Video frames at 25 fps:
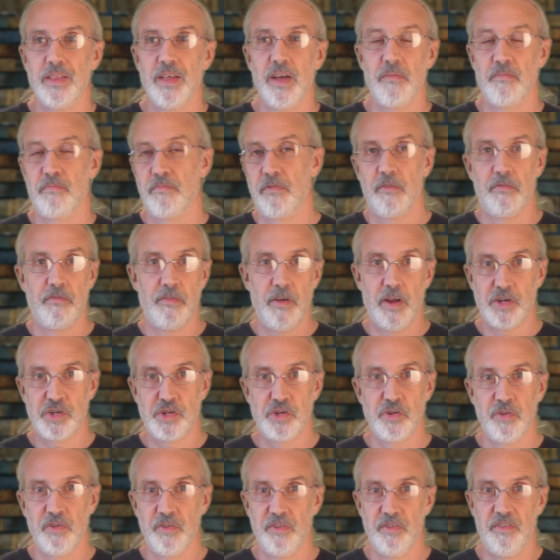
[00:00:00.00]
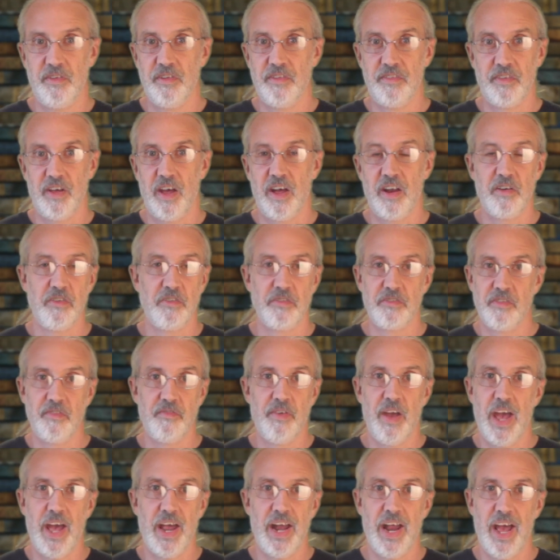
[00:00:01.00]
that professional designers have
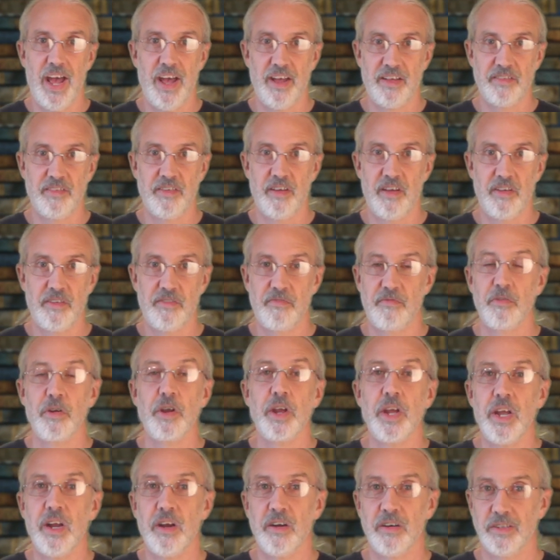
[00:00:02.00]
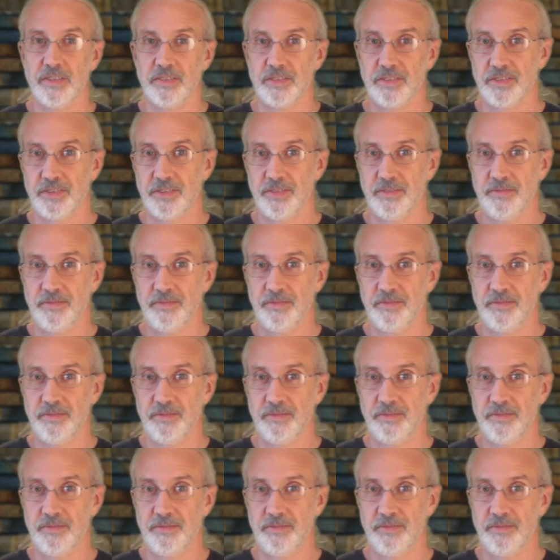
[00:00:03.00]
had access for years.